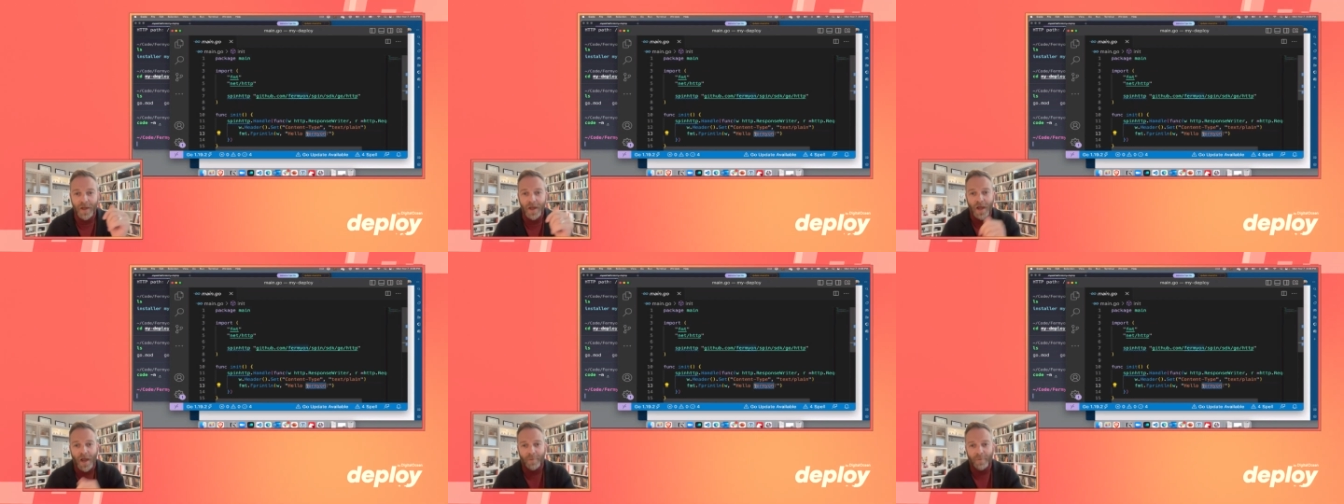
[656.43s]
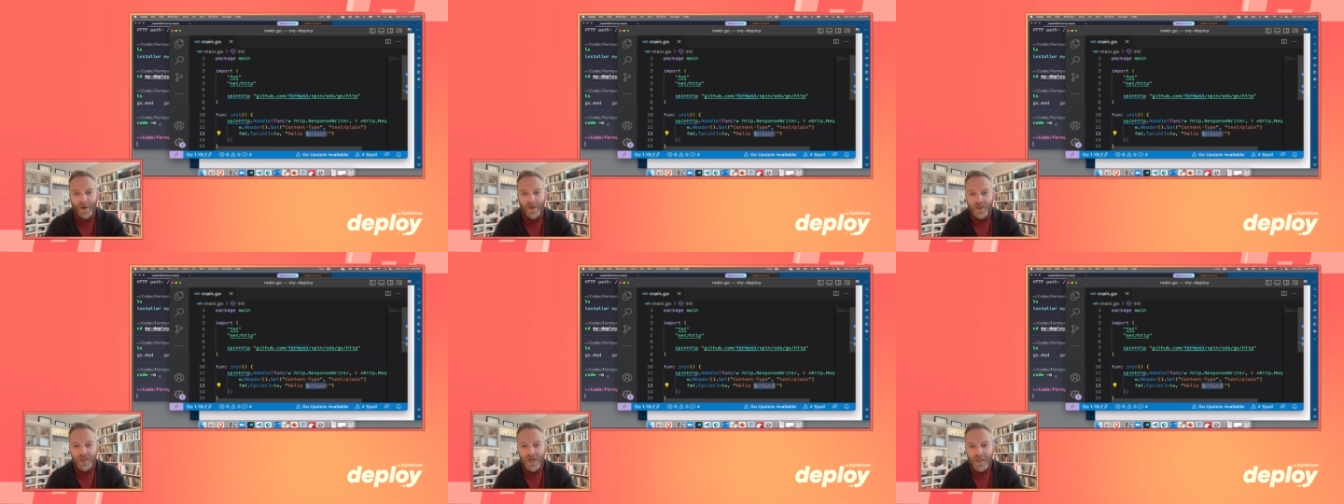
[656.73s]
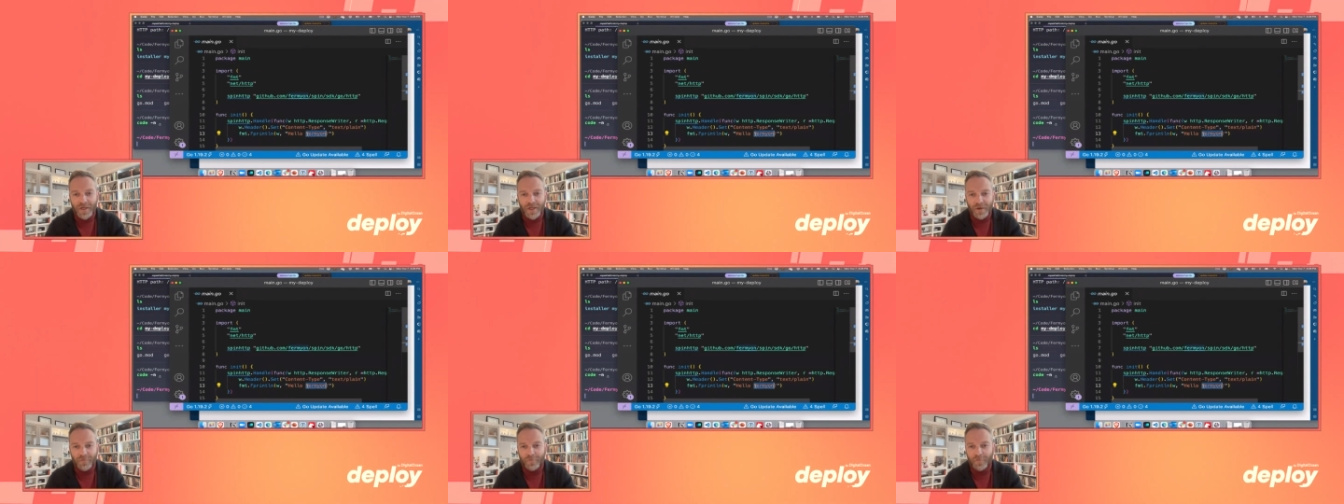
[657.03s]
I'm going to
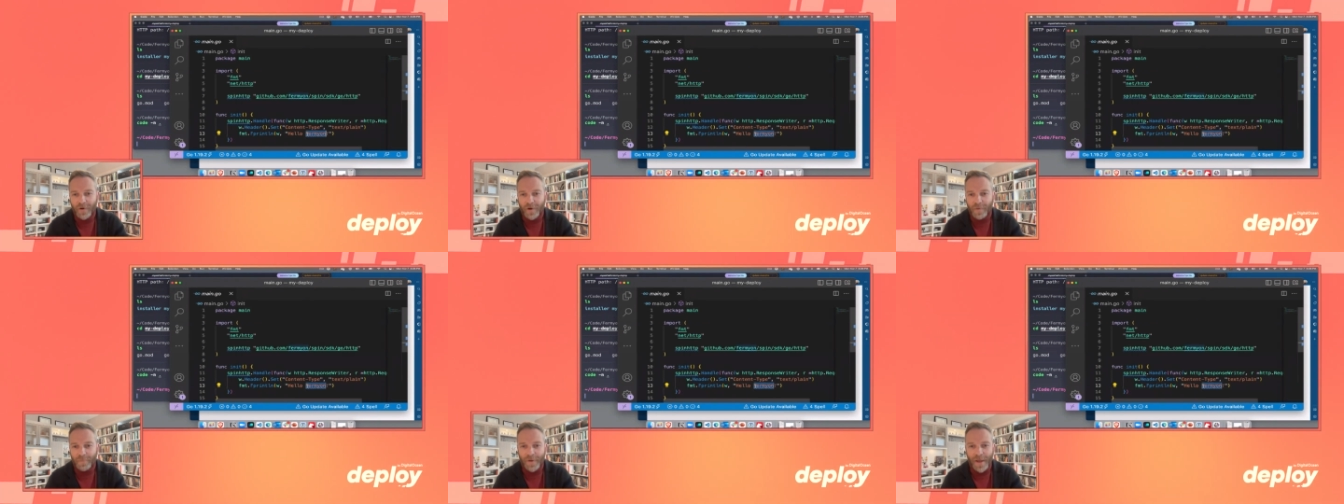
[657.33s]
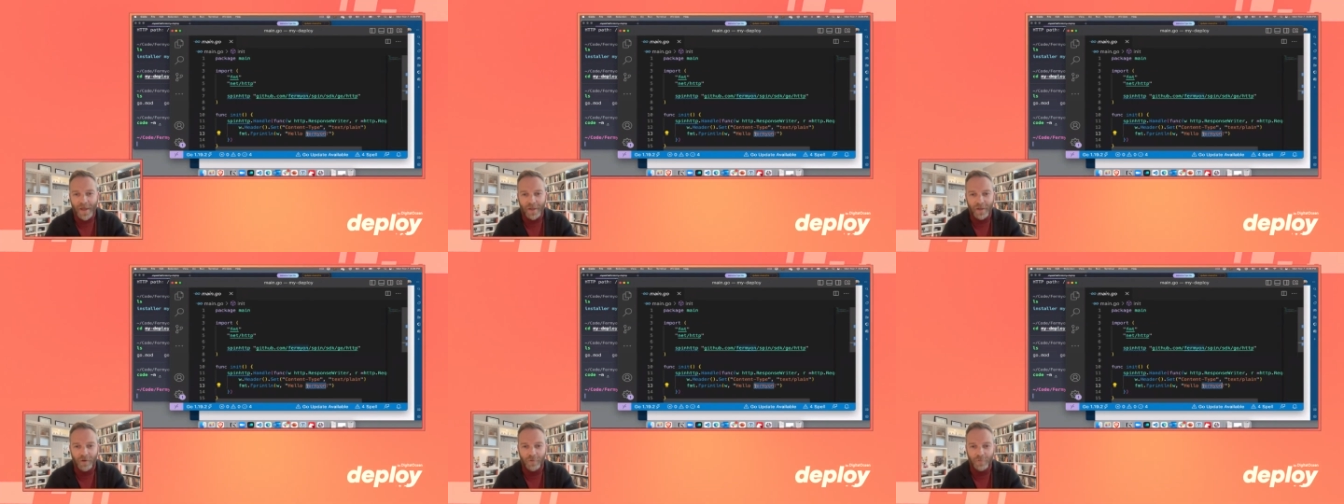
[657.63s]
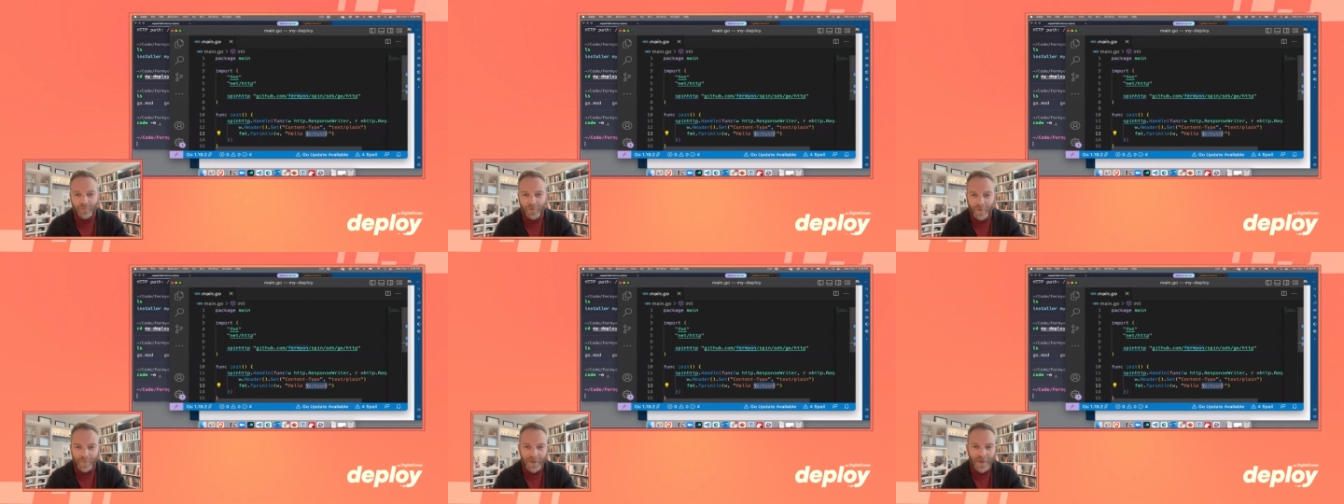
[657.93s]
change it from hello
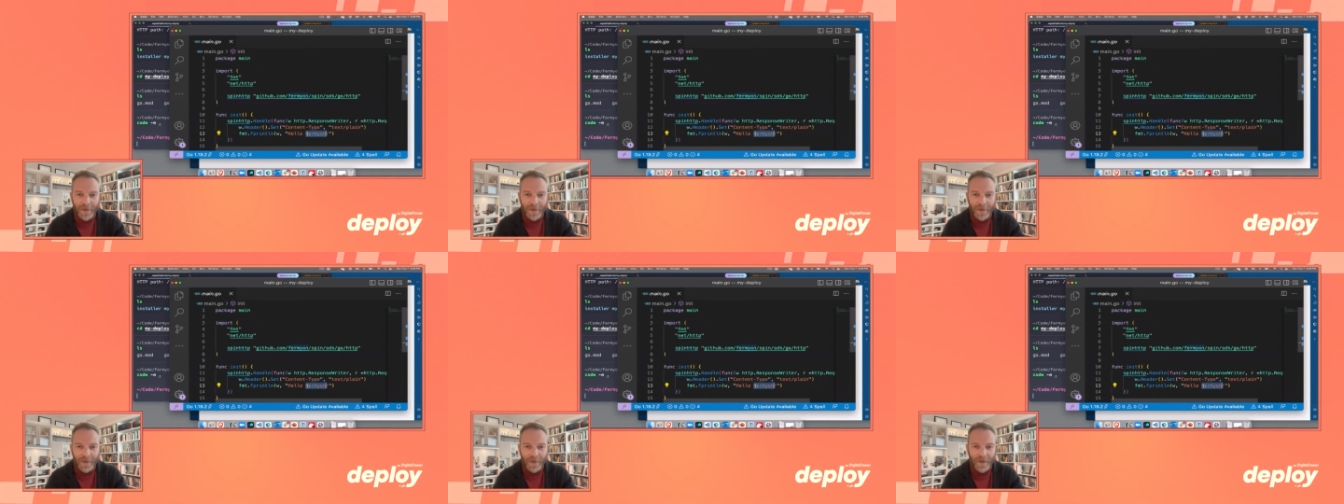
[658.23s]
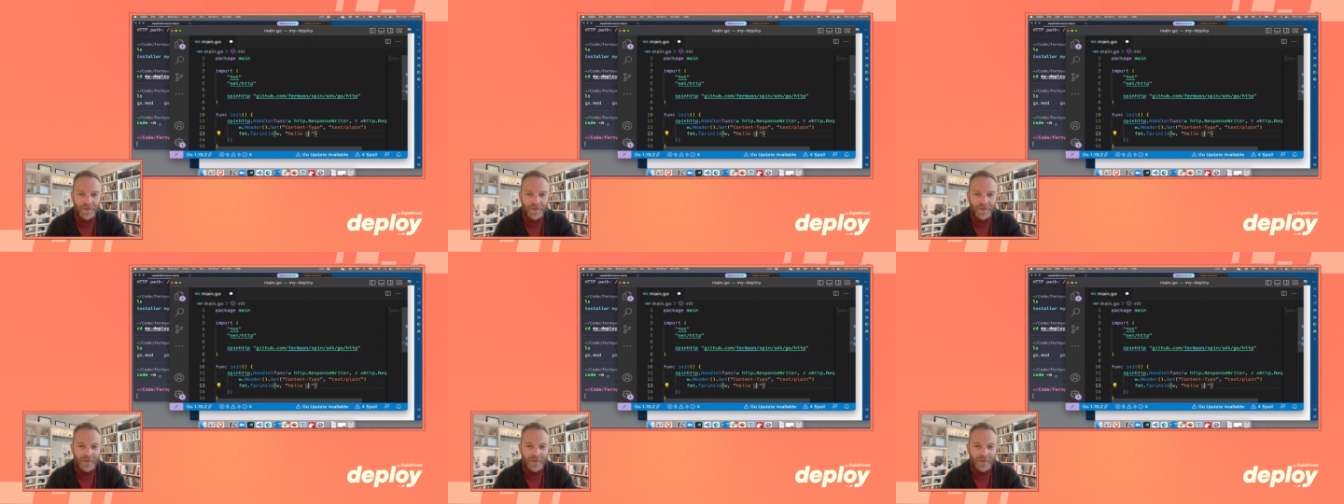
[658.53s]
Fermyon